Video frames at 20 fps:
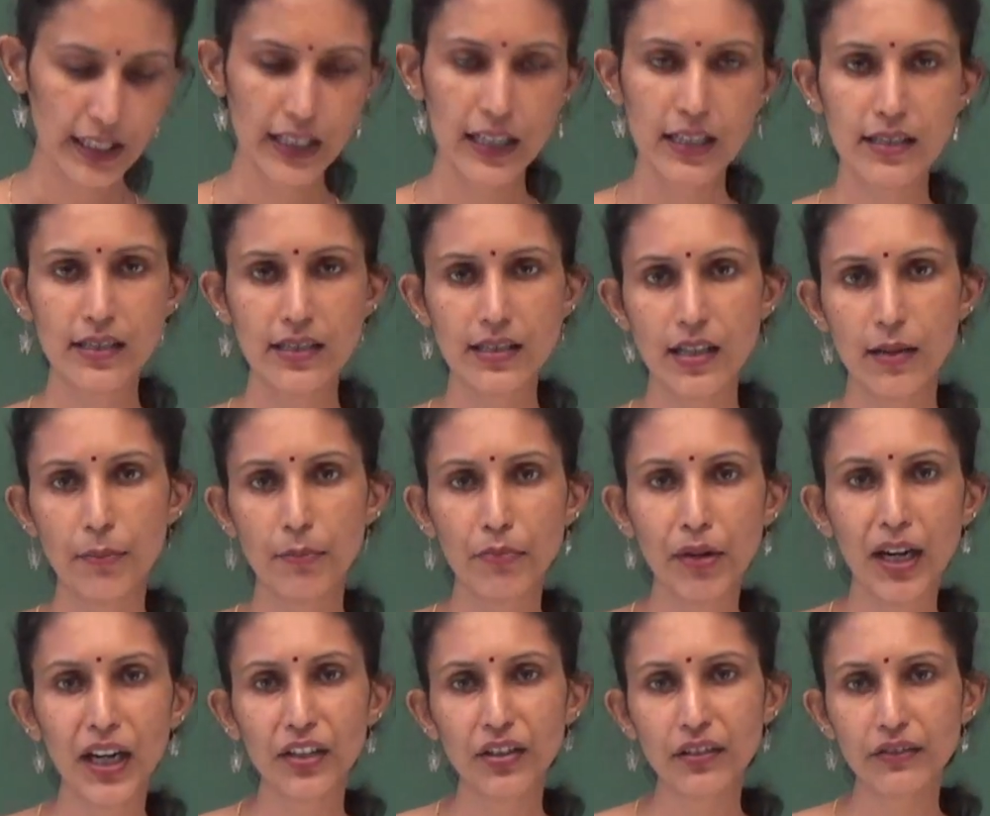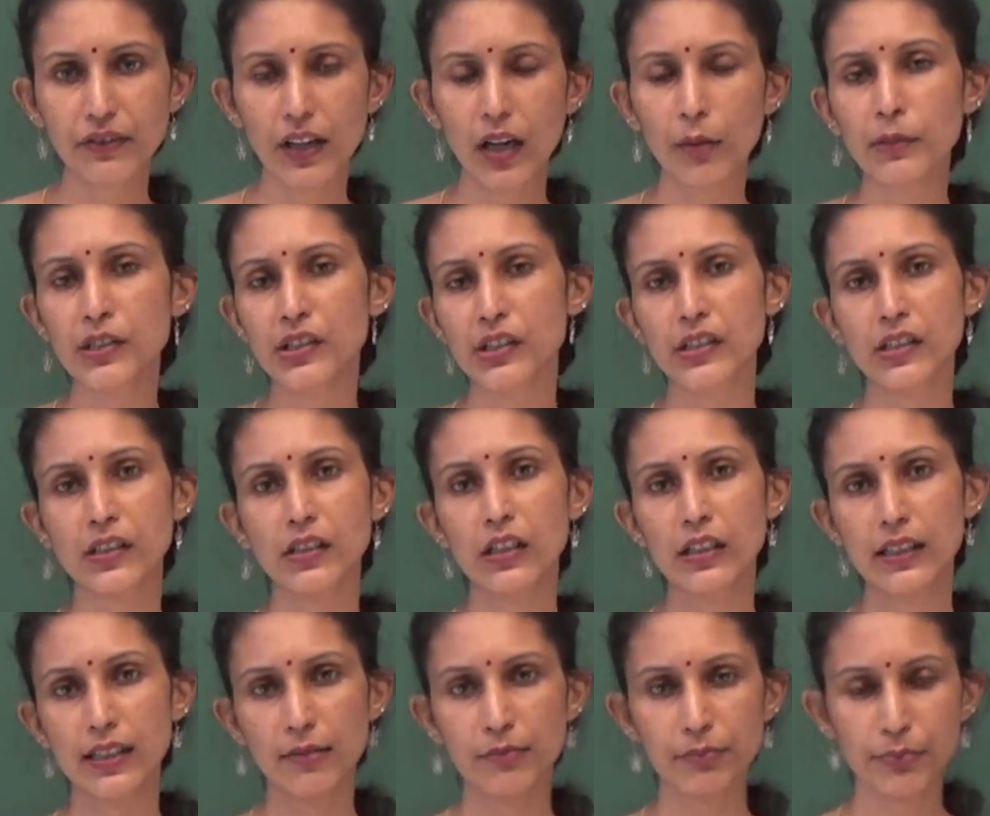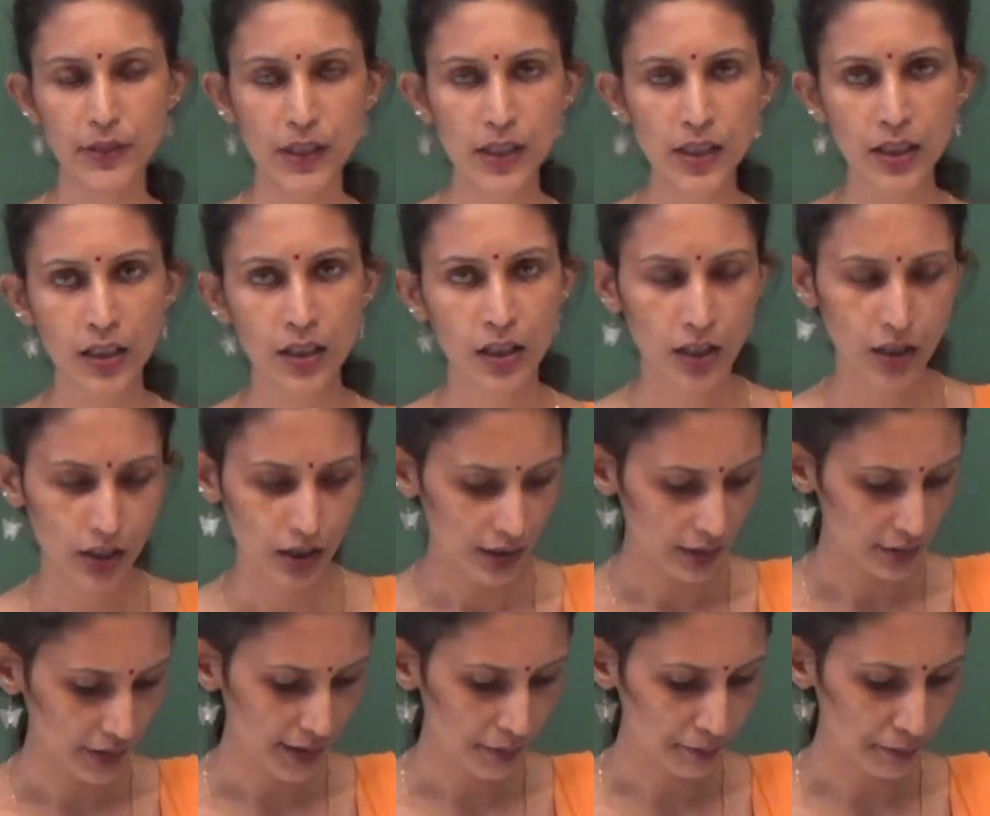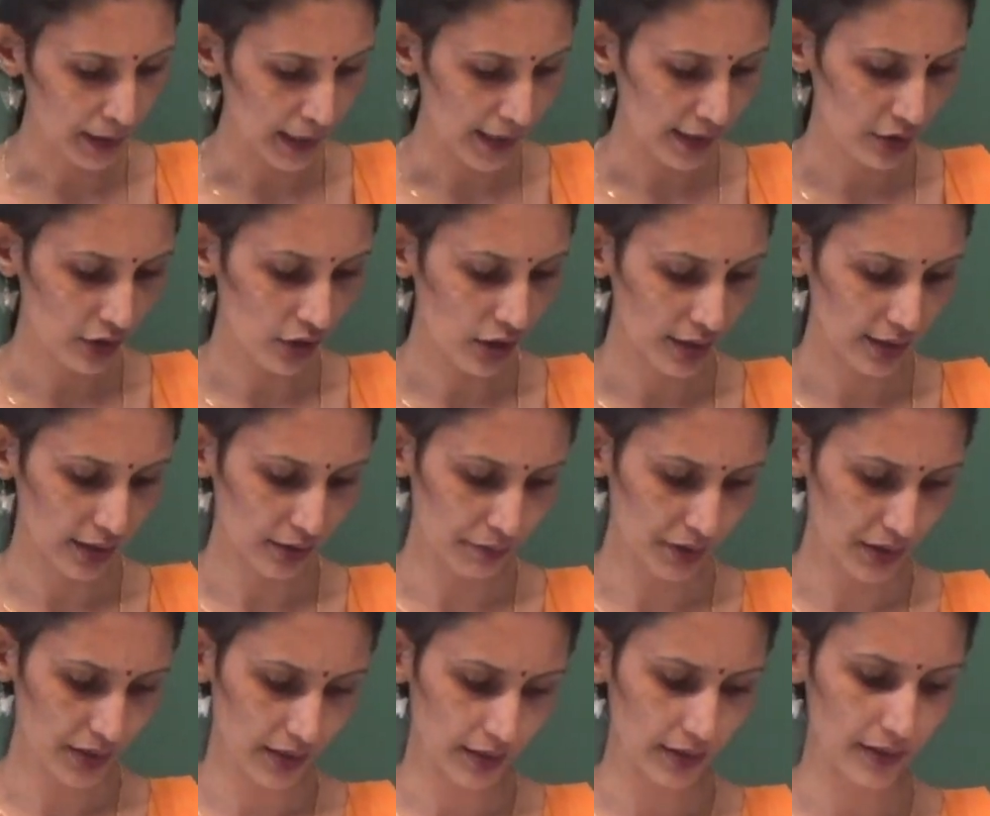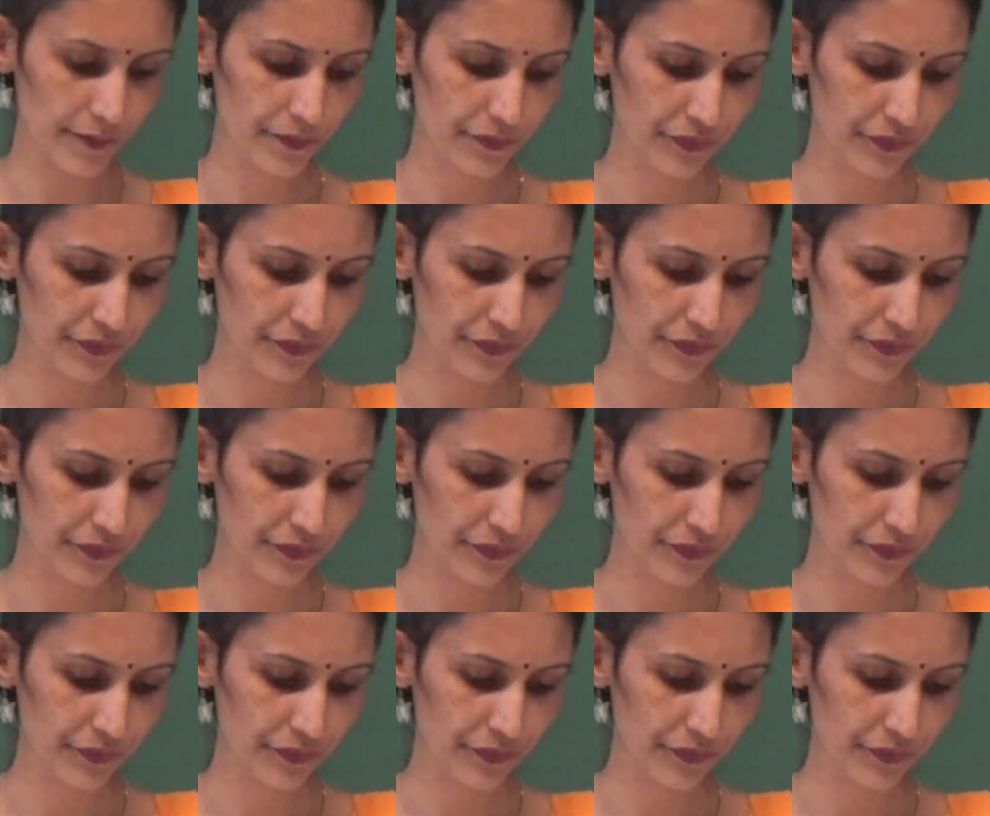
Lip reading: It's a biopharmaceutical company, okay, Biocon Limited.